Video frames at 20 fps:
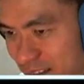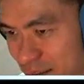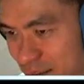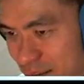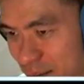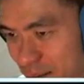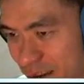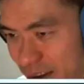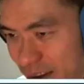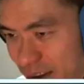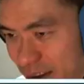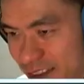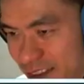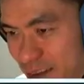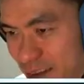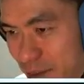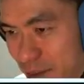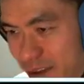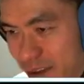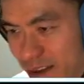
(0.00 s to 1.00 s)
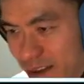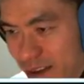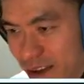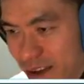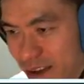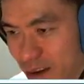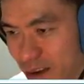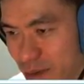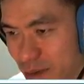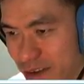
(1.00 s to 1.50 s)
Mad at 30%
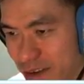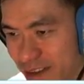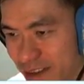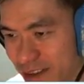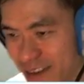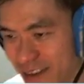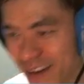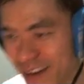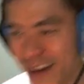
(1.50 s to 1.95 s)
cannot be trusted.